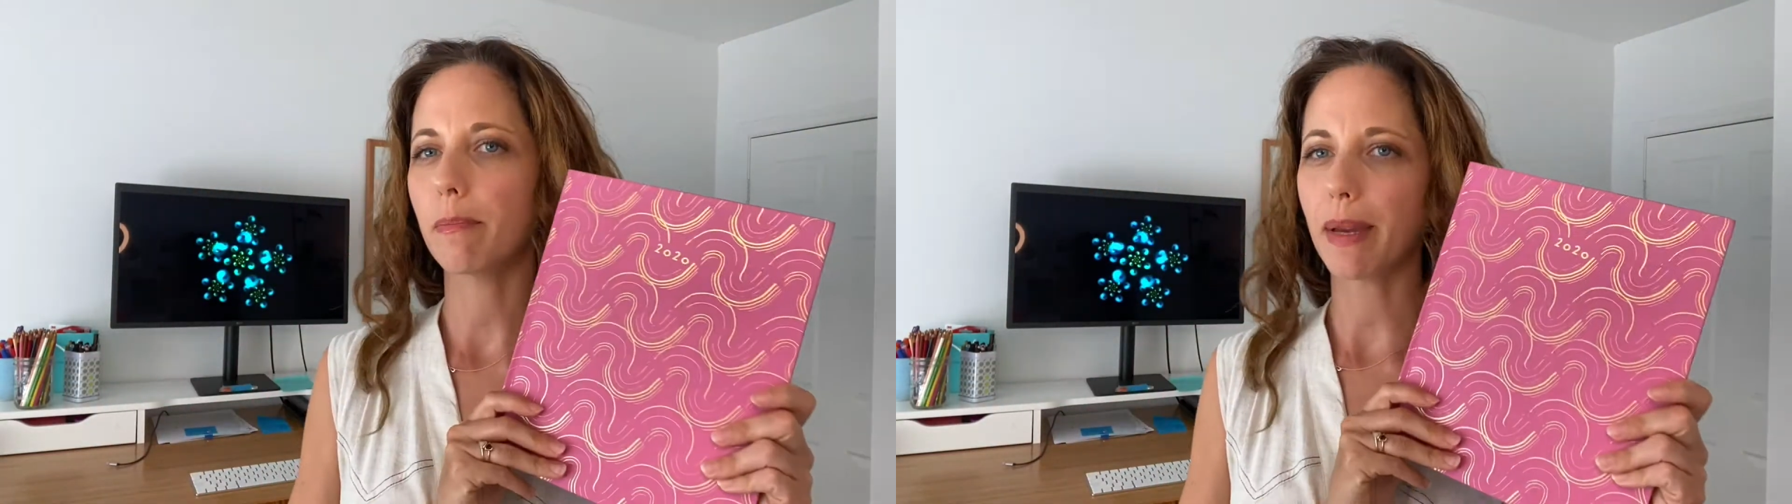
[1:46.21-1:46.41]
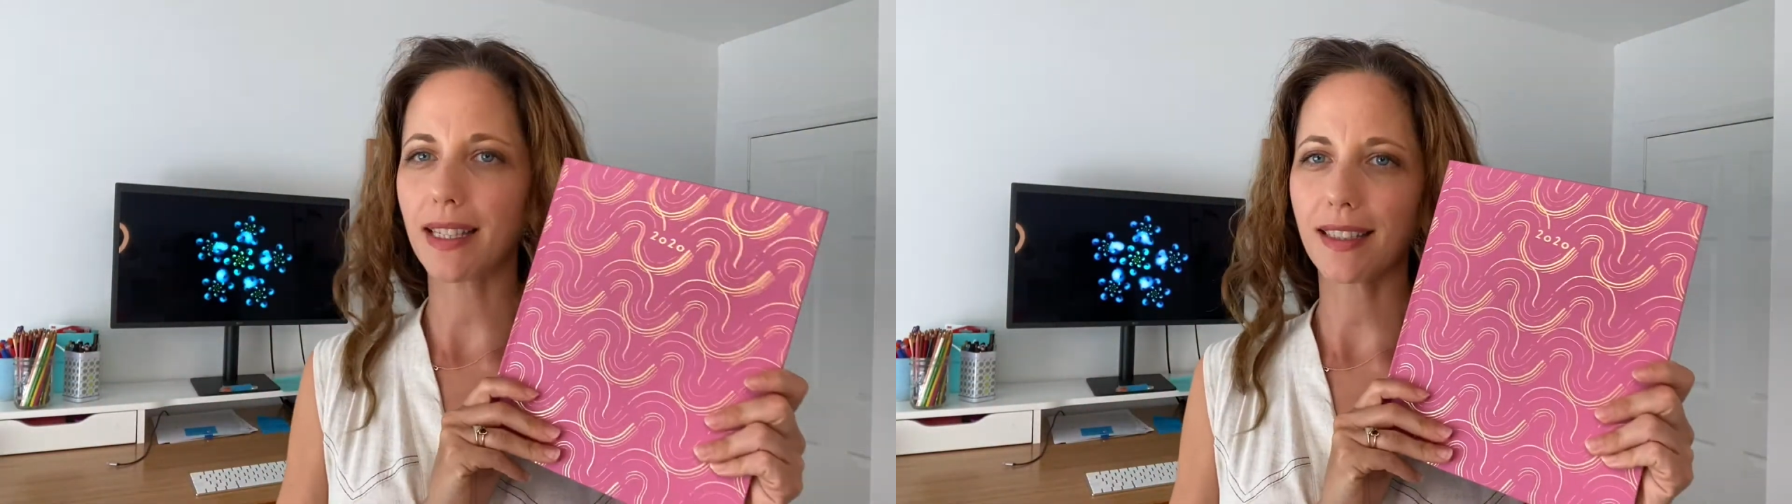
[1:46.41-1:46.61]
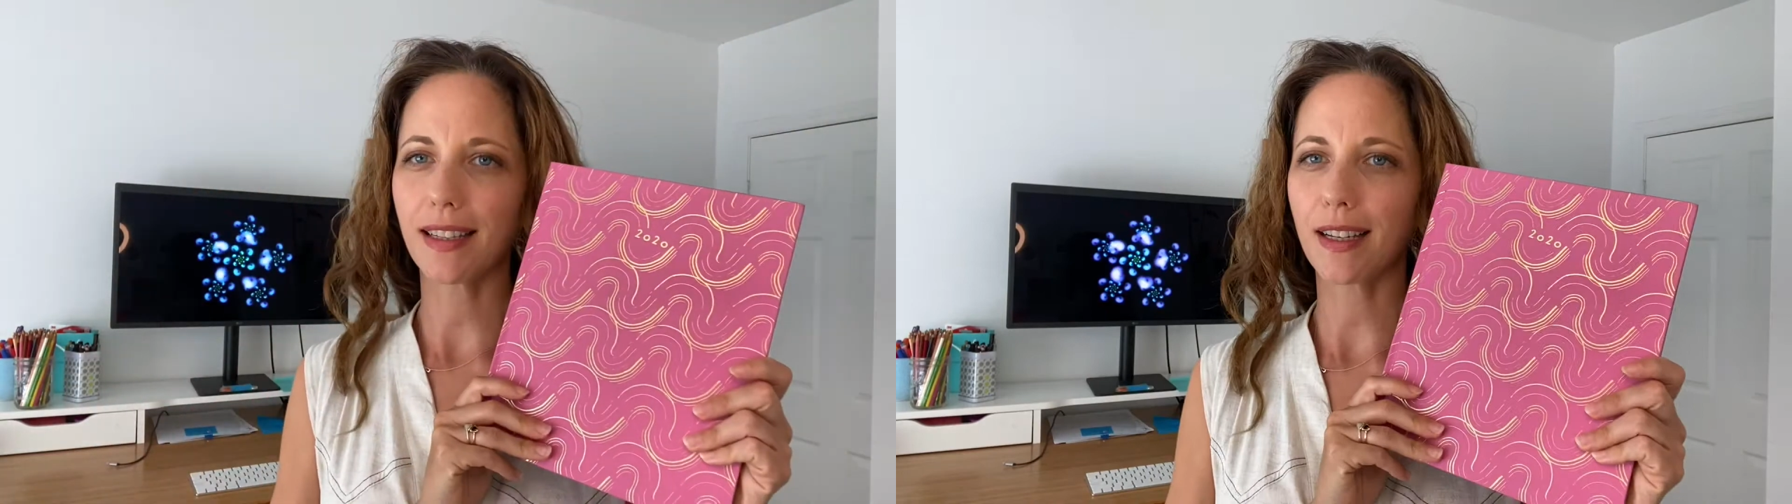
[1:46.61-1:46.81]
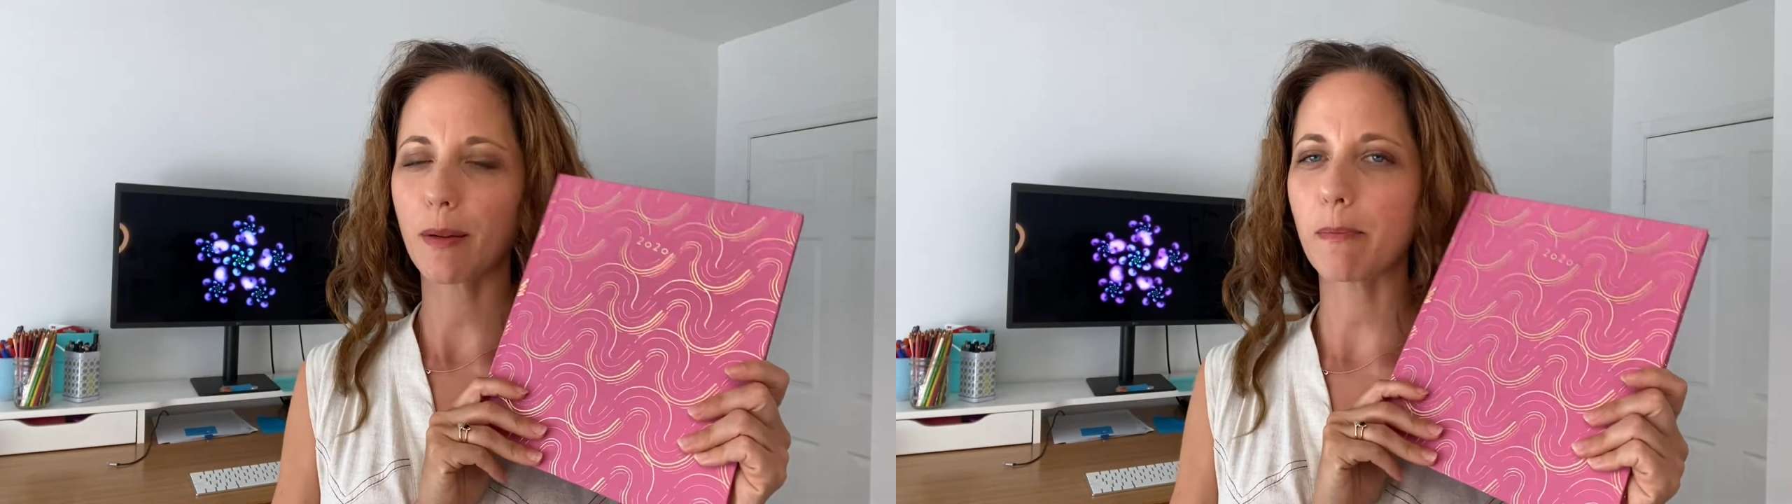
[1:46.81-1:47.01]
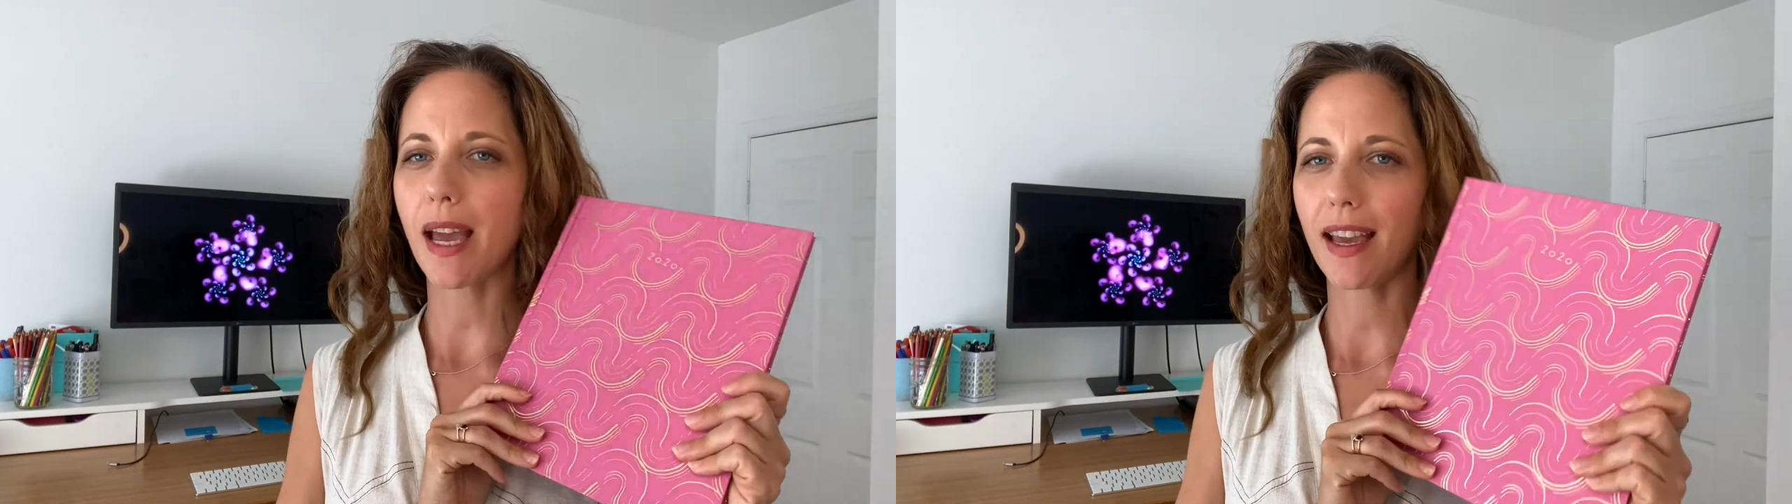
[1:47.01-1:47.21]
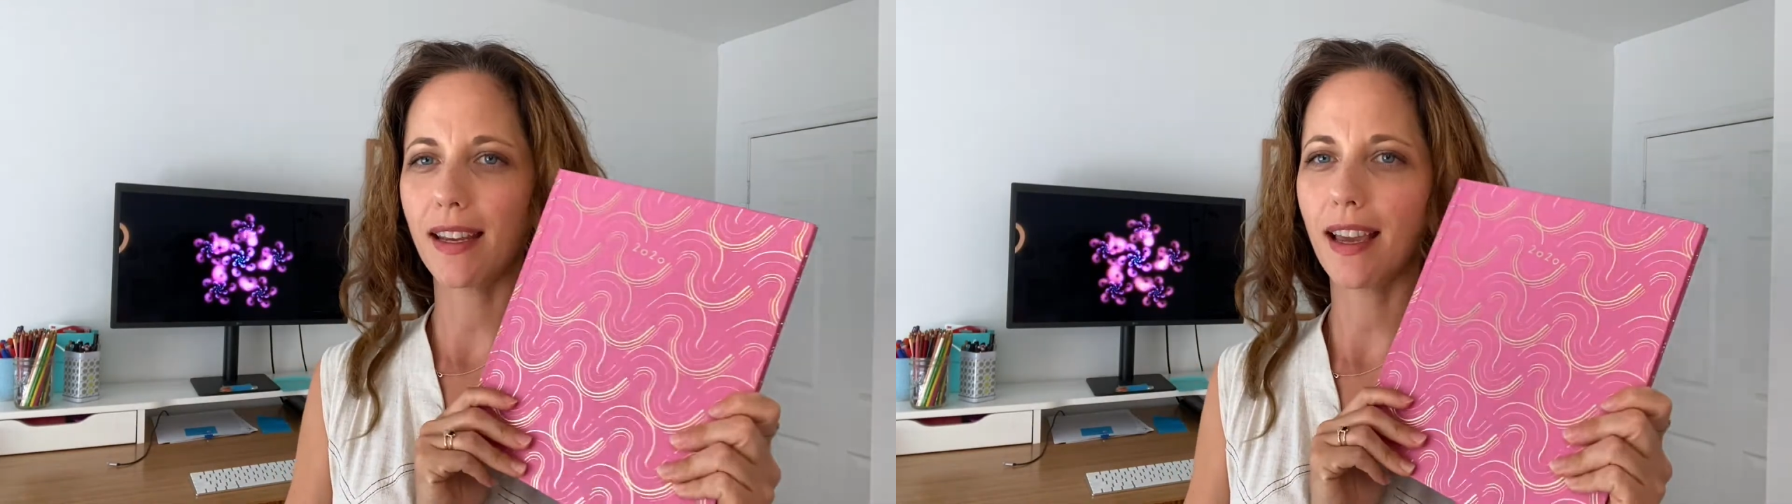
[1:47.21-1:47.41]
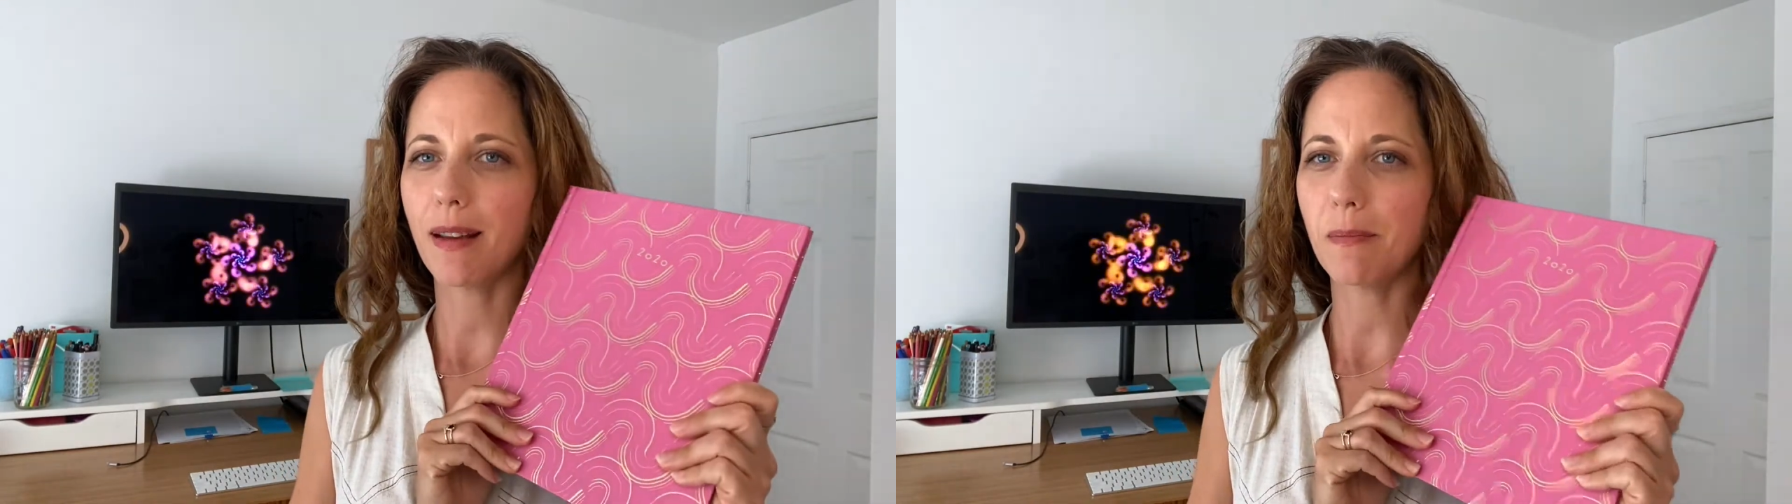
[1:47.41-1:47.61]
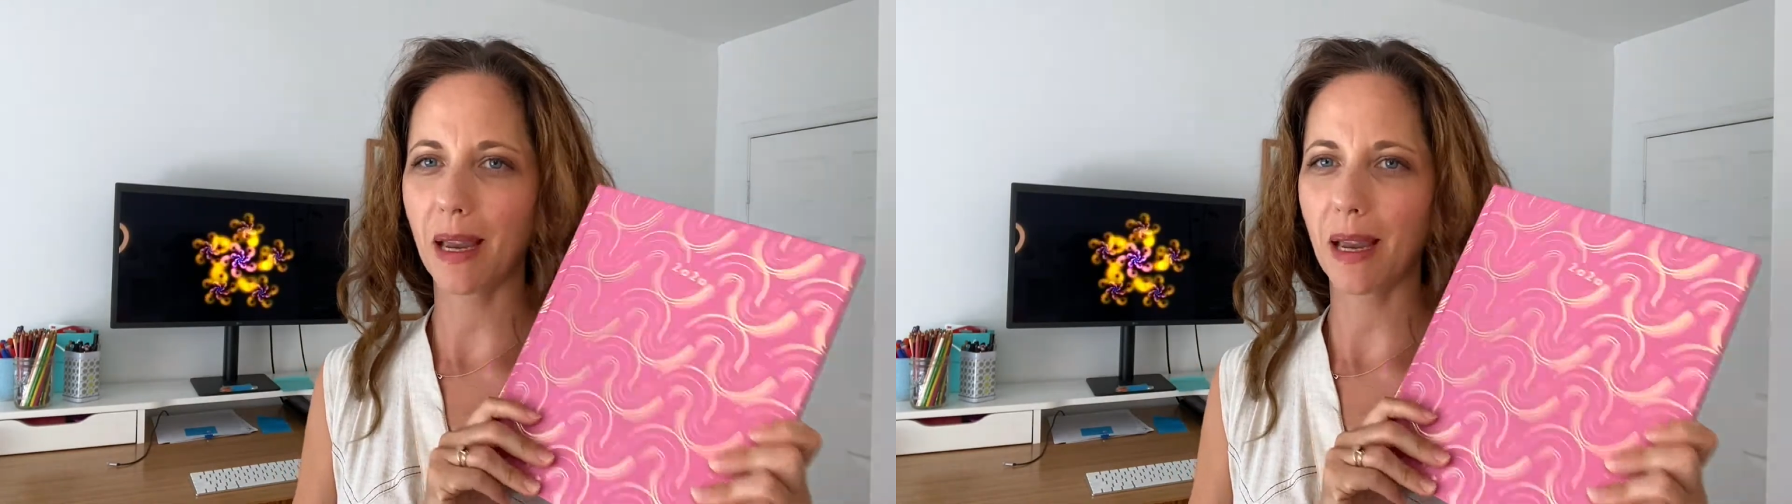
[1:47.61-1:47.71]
basic pen and